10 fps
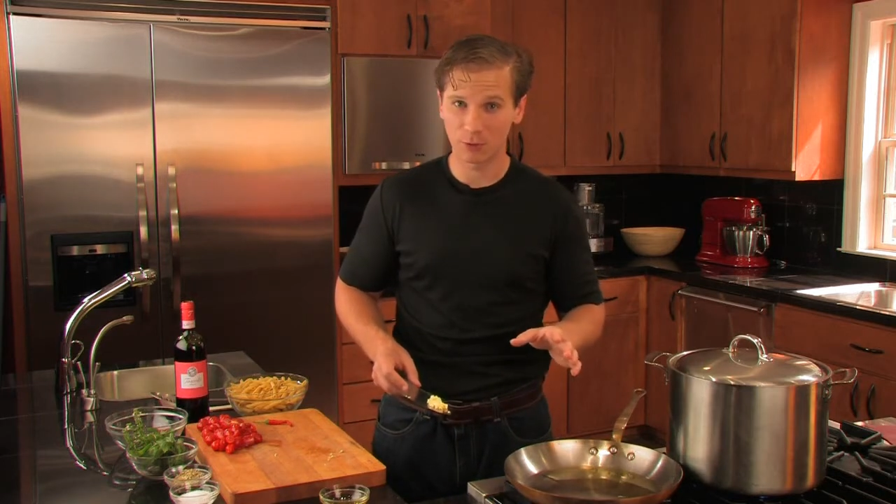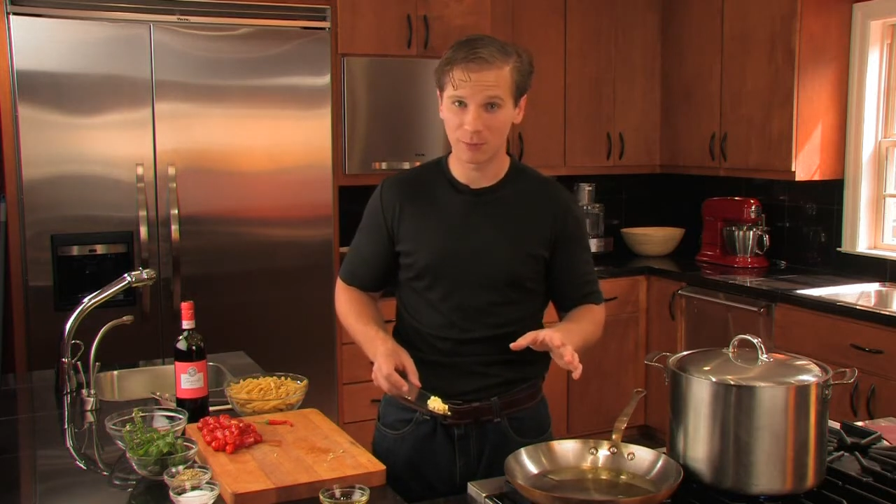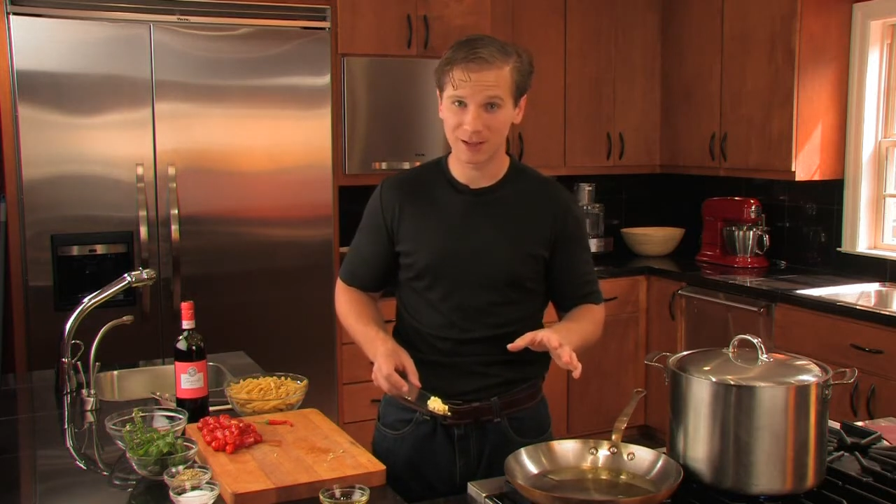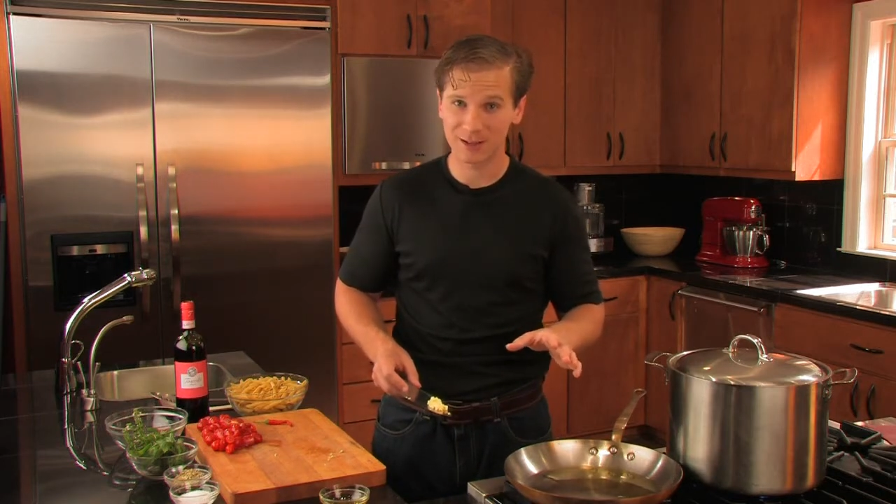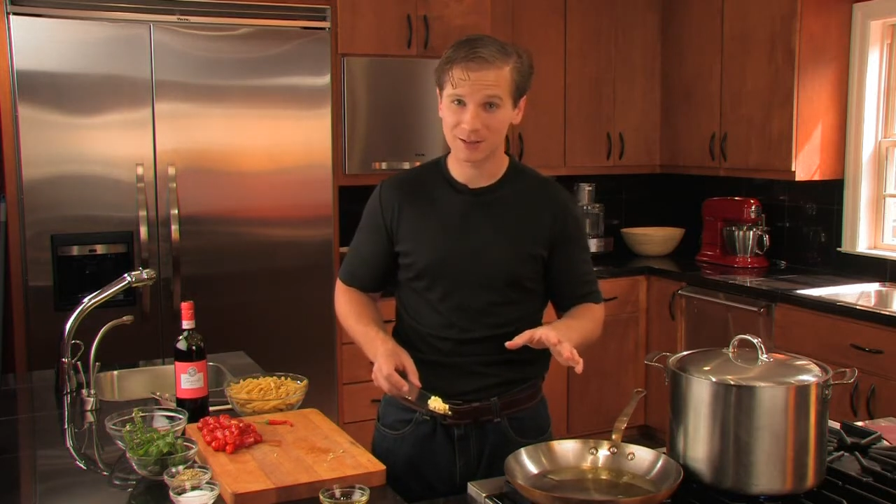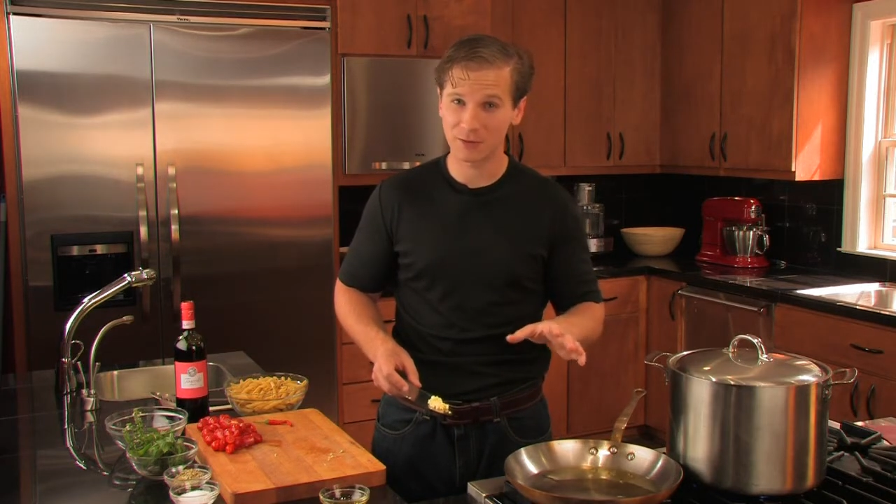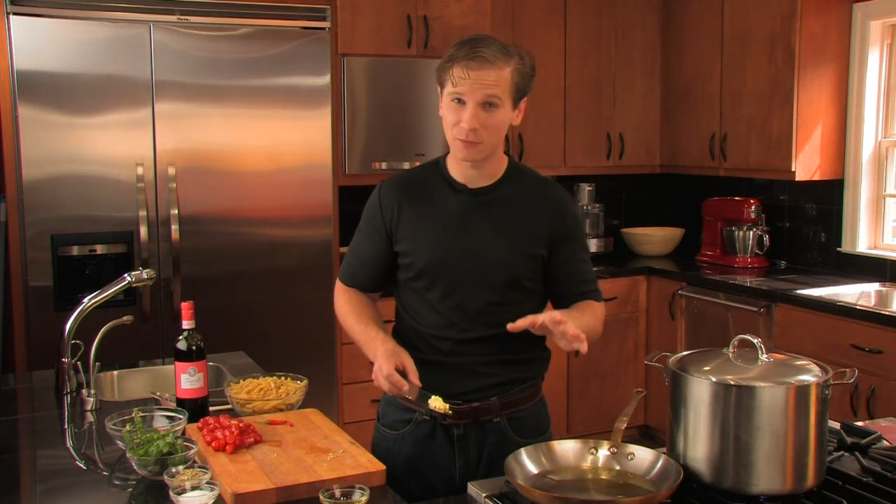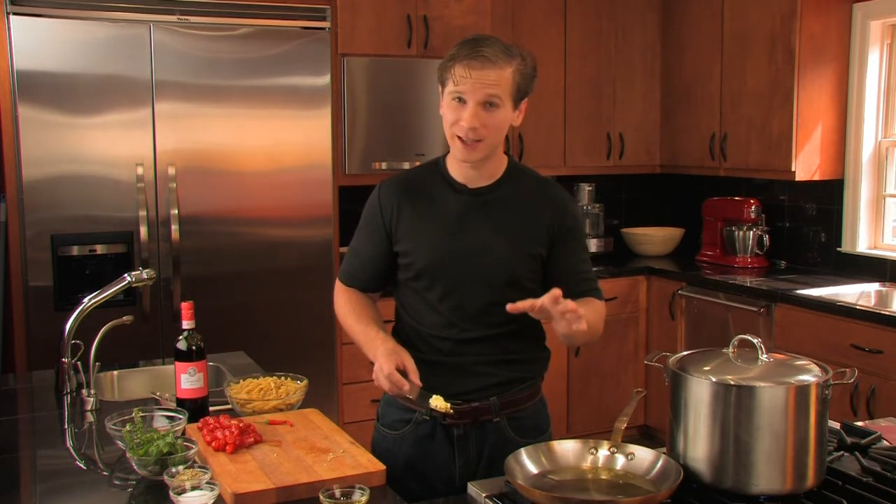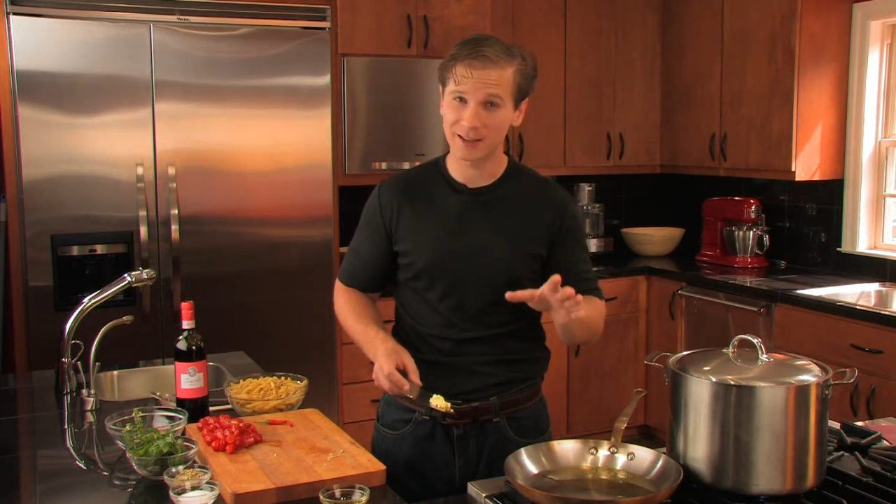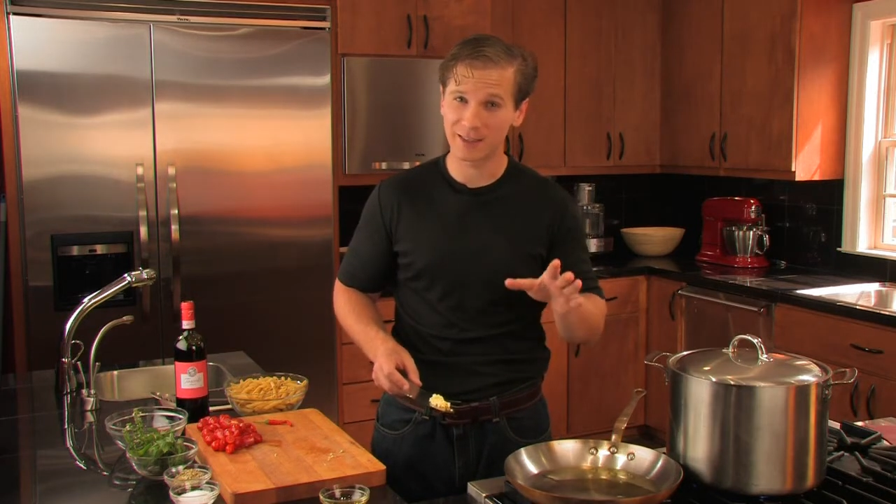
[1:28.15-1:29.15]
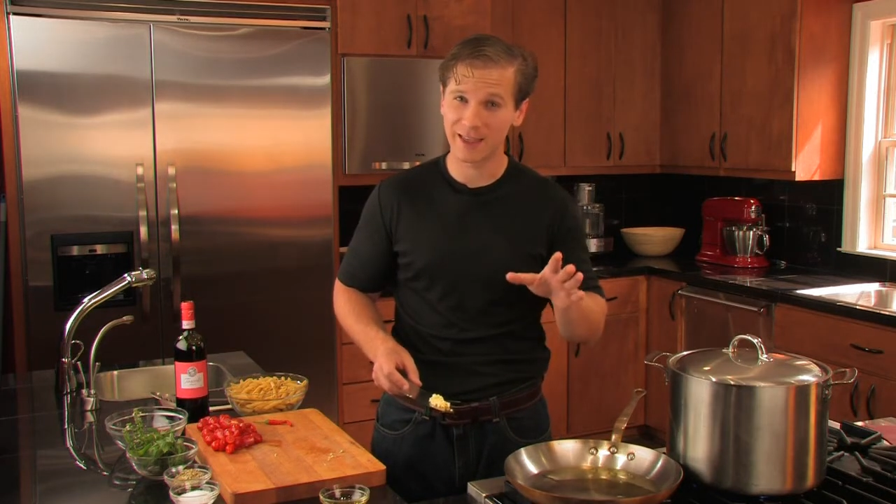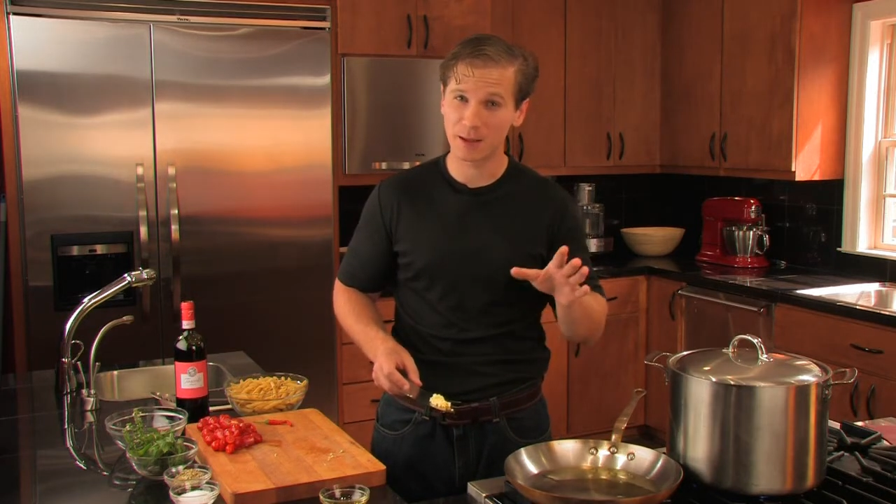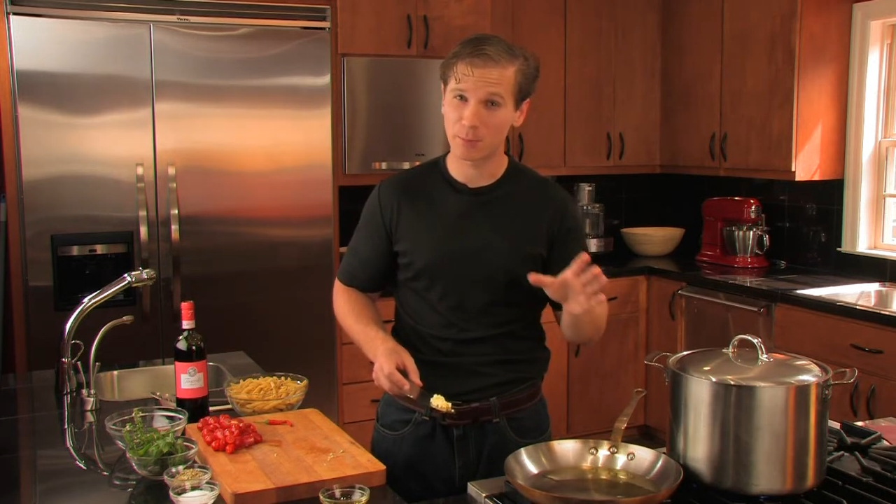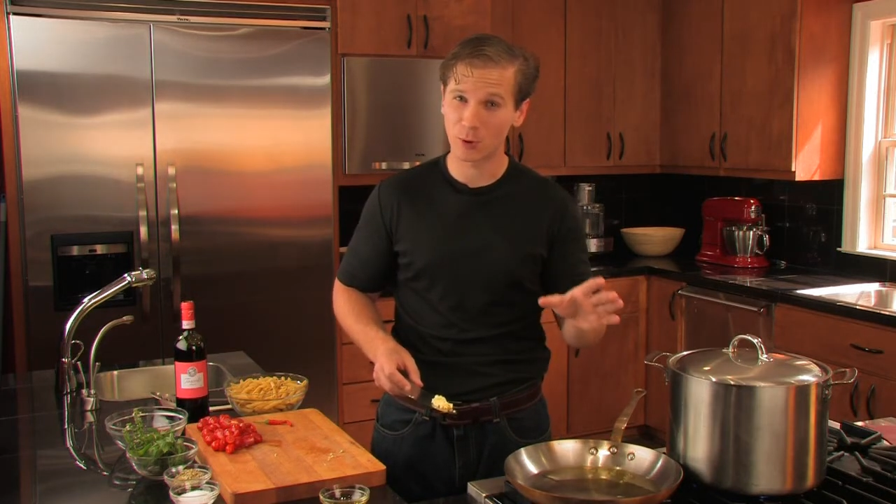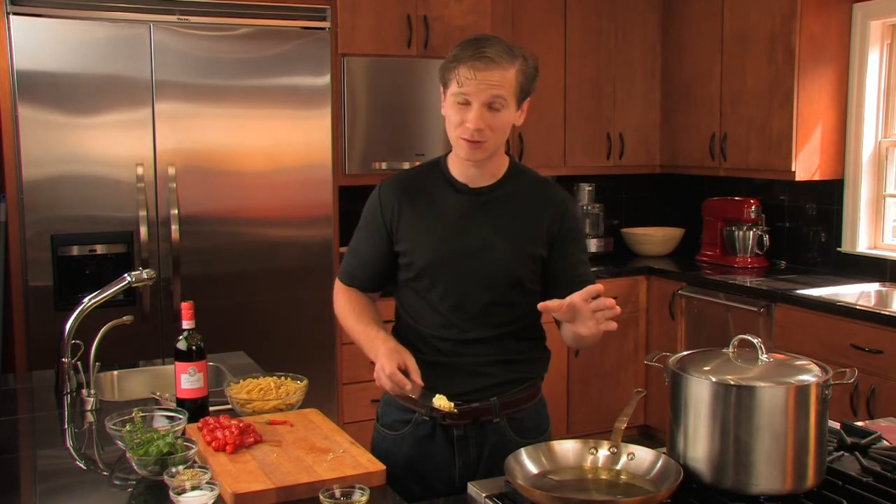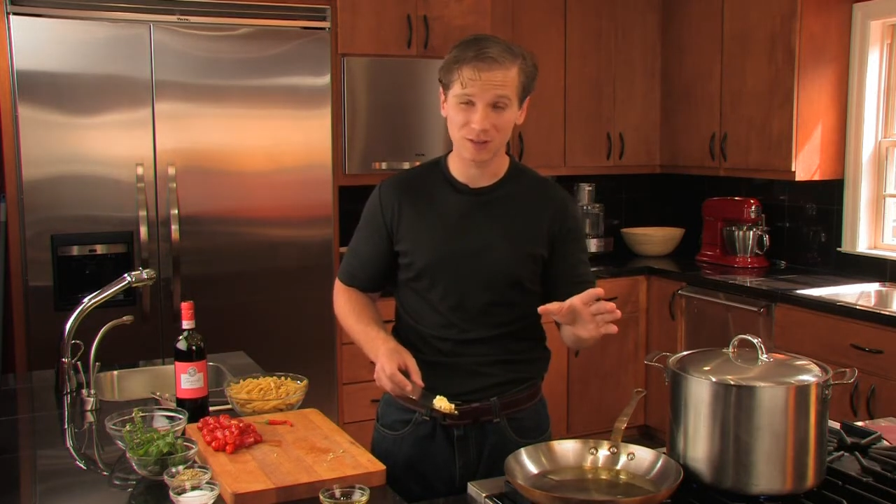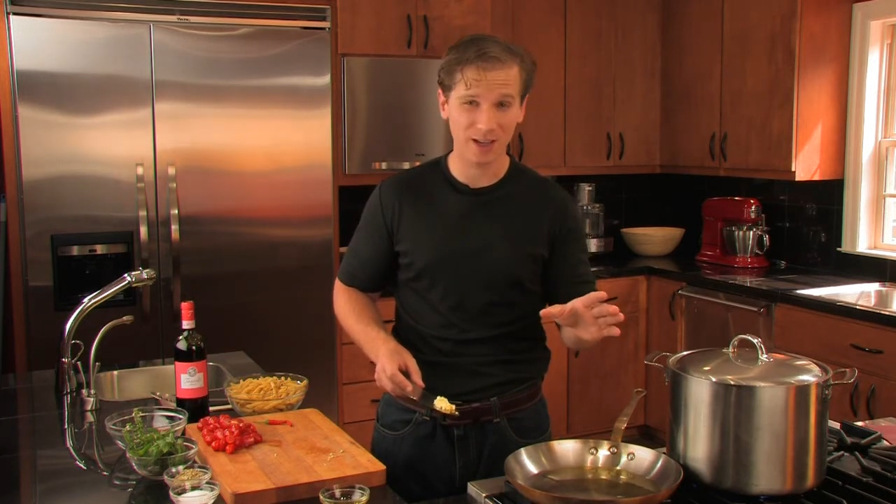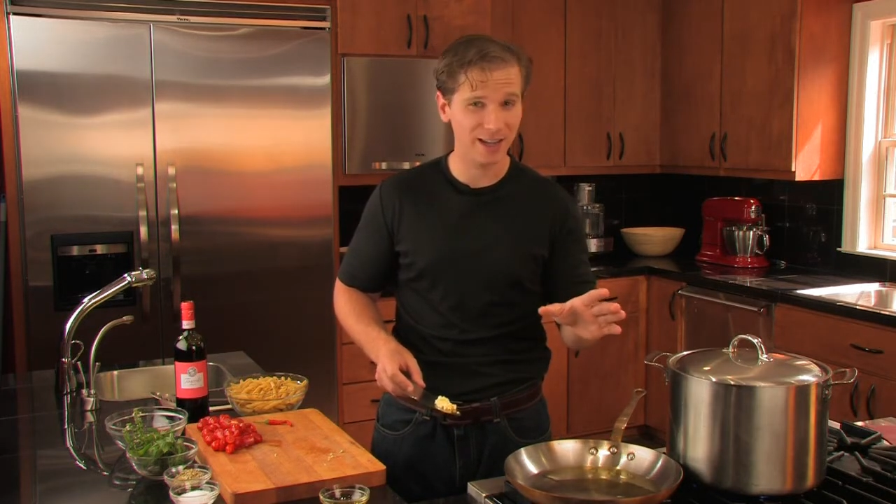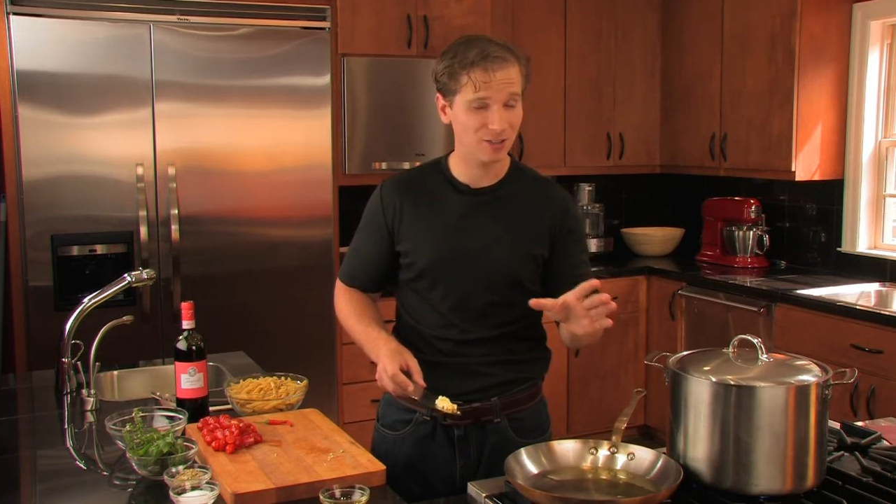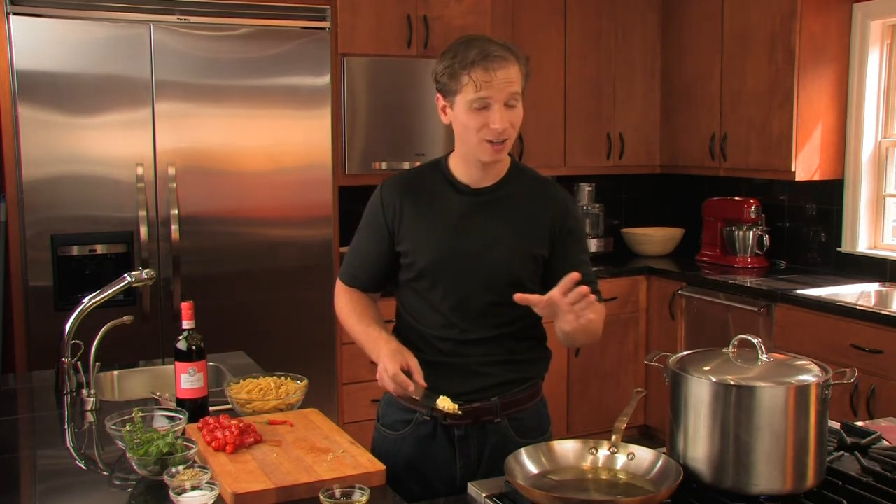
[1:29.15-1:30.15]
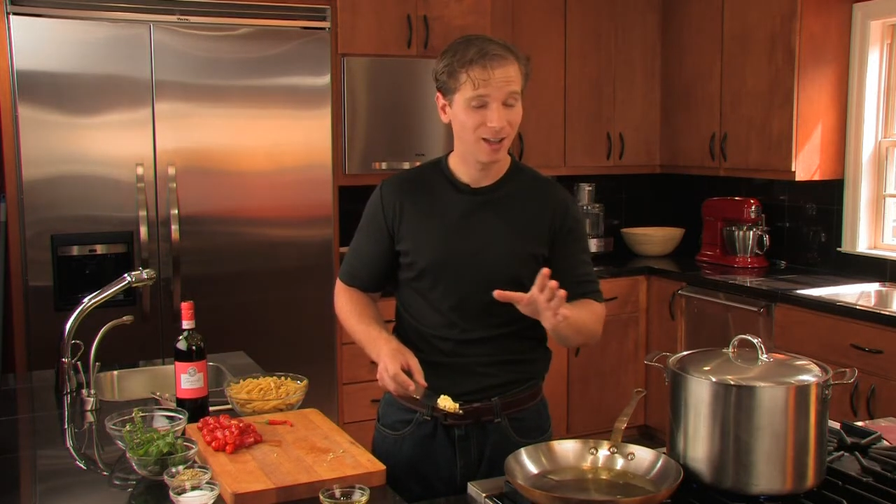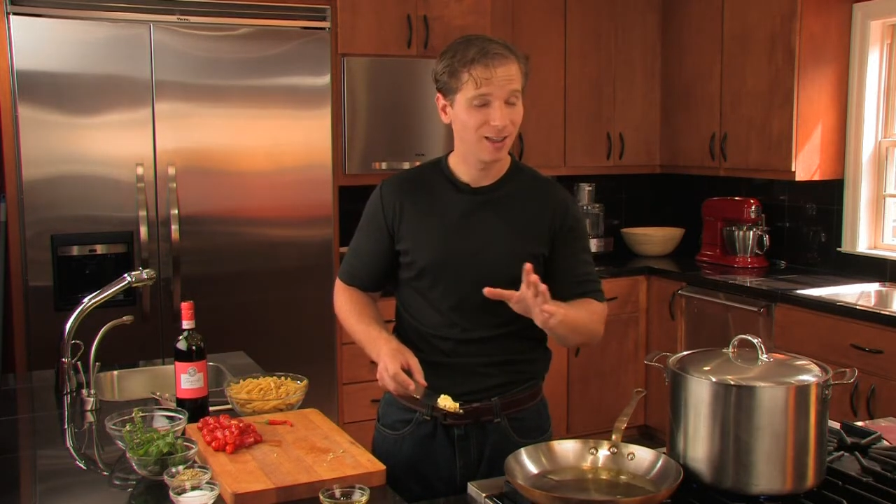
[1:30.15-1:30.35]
because if we get to that burnt stage,